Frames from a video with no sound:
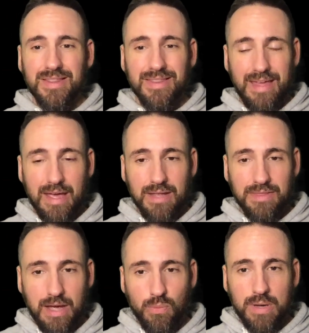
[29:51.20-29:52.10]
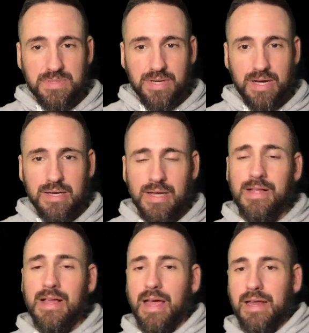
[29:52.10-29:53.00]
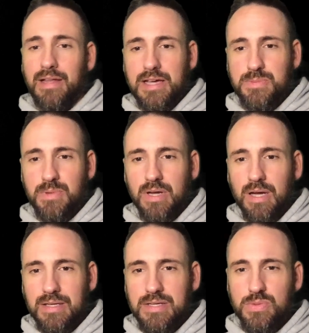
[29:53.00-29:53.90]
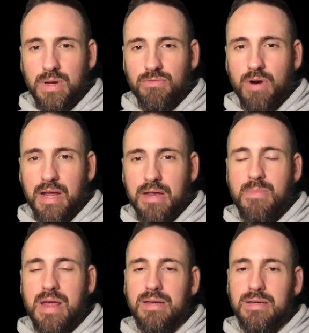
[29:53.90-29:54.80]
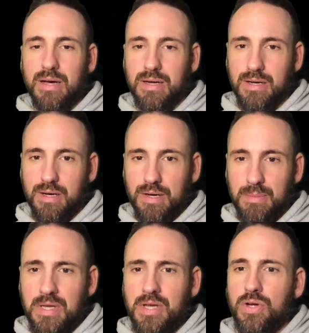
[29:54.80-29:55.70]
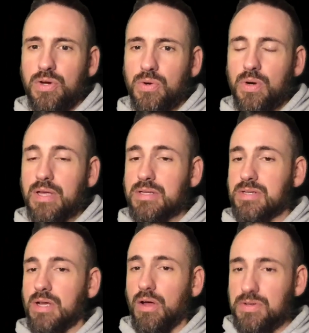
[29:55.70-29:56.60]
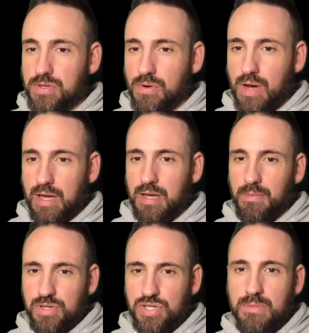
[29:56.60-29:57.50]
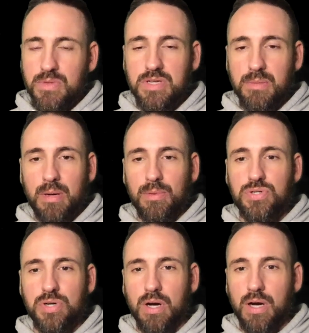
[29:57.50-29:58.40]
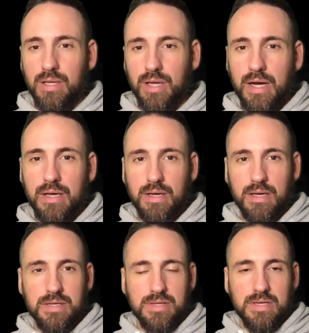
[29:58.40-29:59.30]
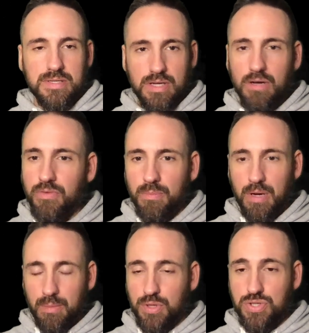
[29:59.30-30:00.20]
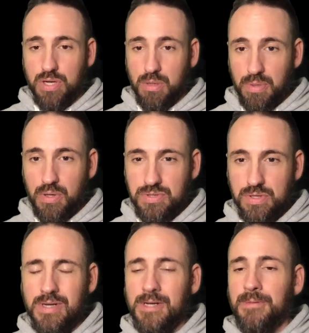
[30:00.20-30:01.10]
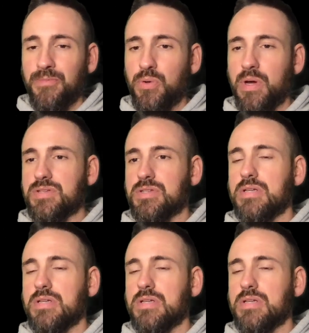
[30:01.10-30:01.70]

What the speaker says: at that website. And last but not least, we have RyanMain.com, who is also a sheet music publisher online. He's a self-published composer who has